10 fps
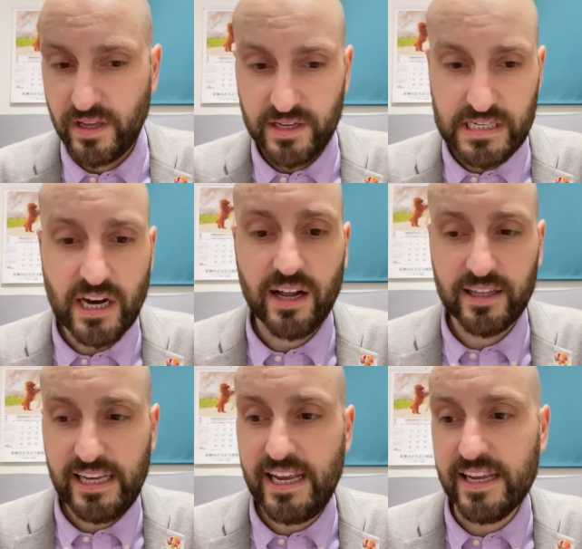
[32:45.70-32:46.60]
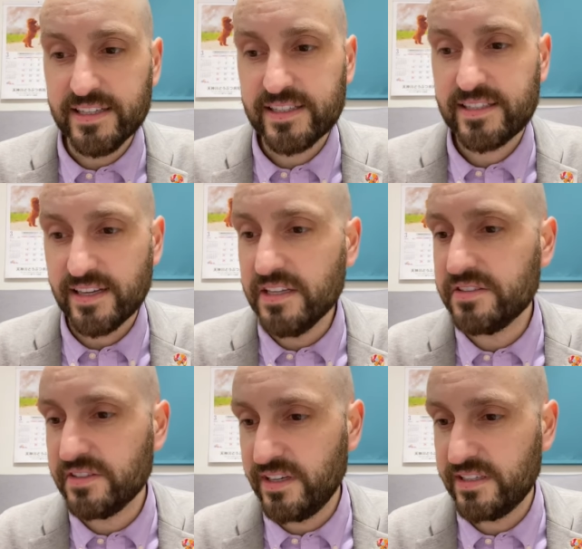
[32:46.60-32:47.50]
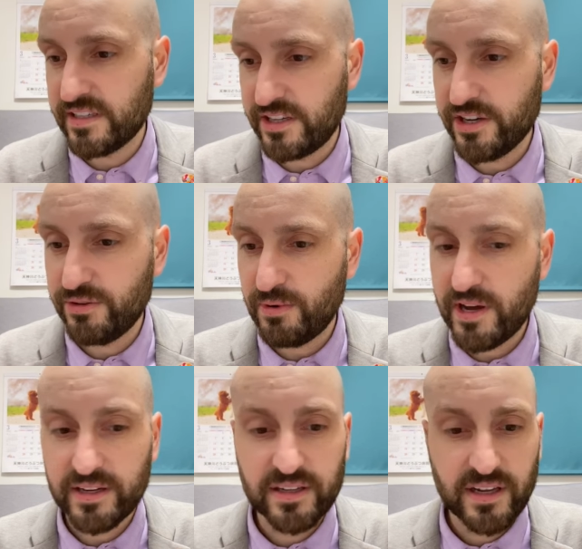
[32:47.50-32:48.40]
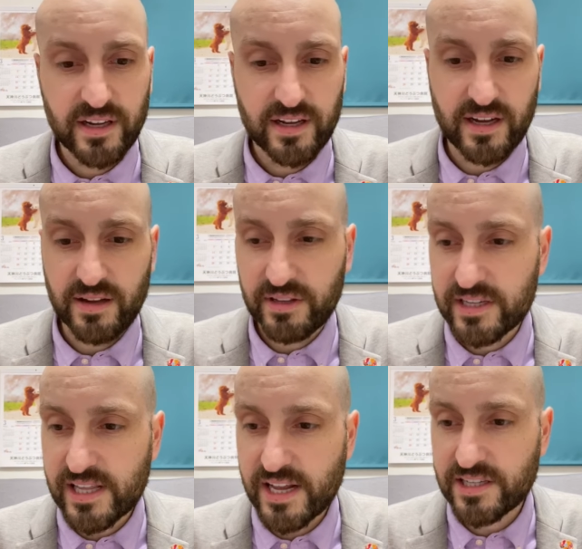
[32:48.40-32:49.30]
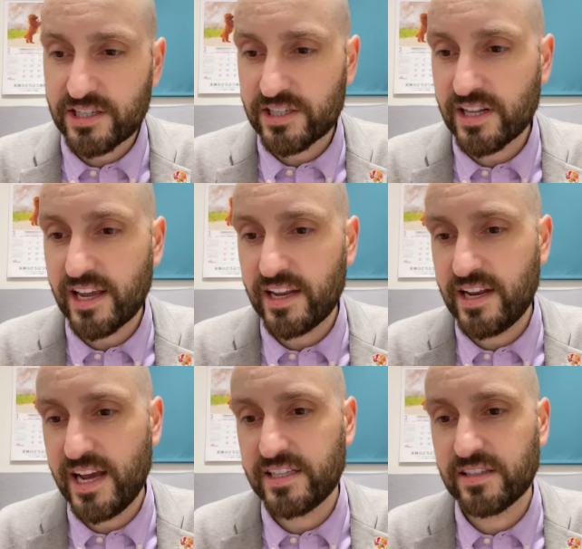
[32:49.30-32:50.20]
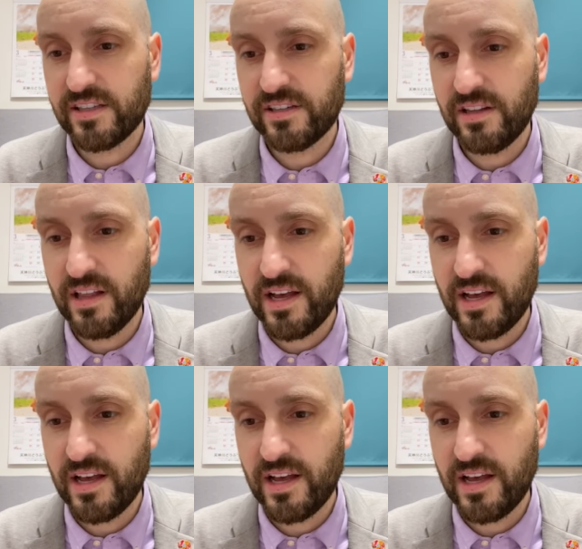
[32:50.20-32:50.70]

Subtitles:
Dali is a good one, because that's just like a nice little